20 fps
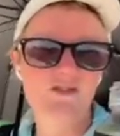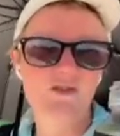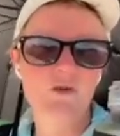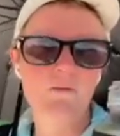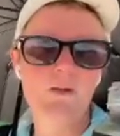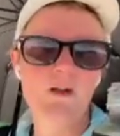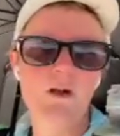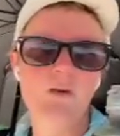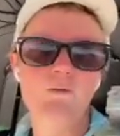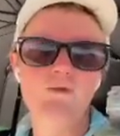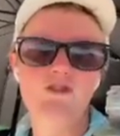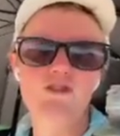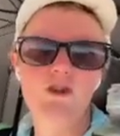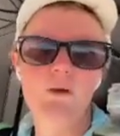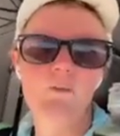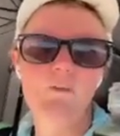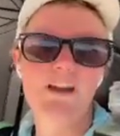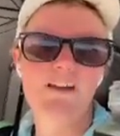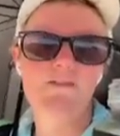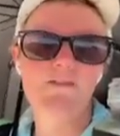Normally I would
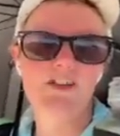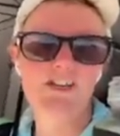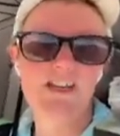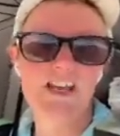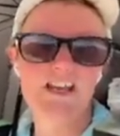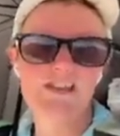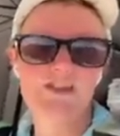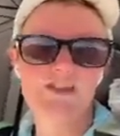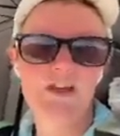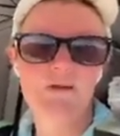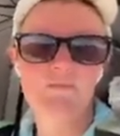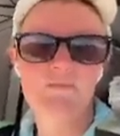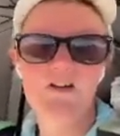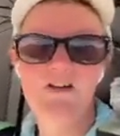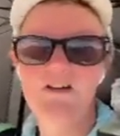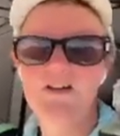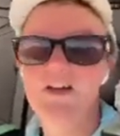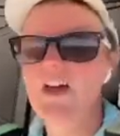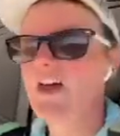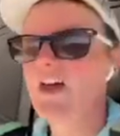stop and have a siesta,
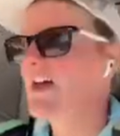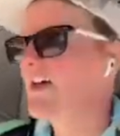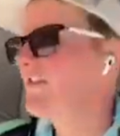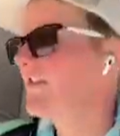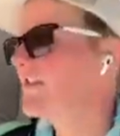but